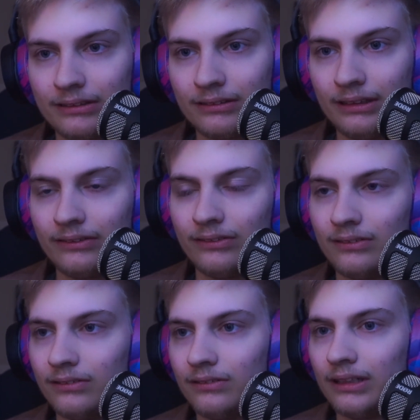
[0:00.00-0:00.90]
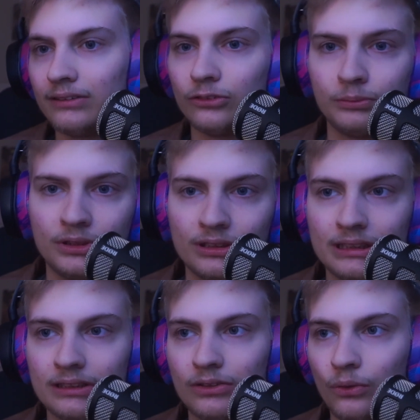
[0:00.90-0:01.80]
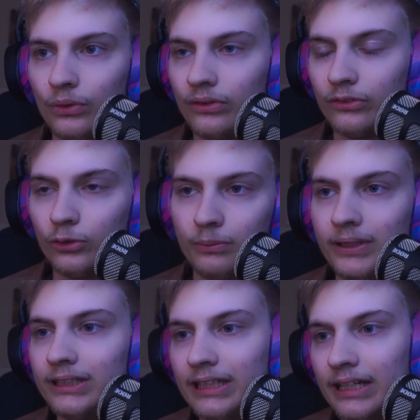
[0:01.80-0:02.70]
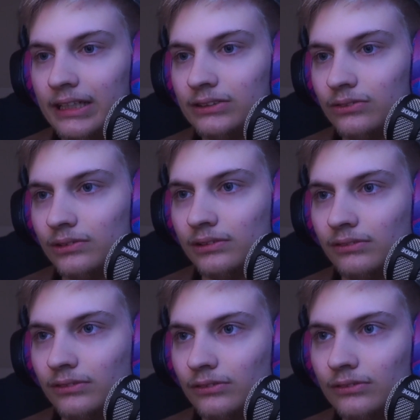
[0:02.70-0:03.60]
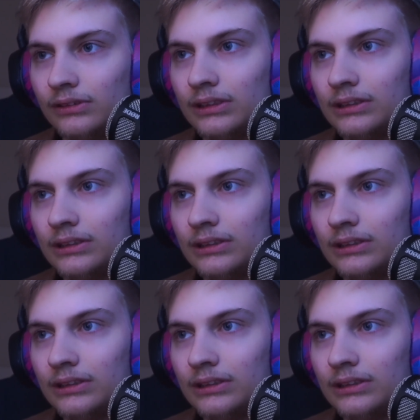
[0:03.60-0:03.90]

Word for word: either like through music or through a podcast or through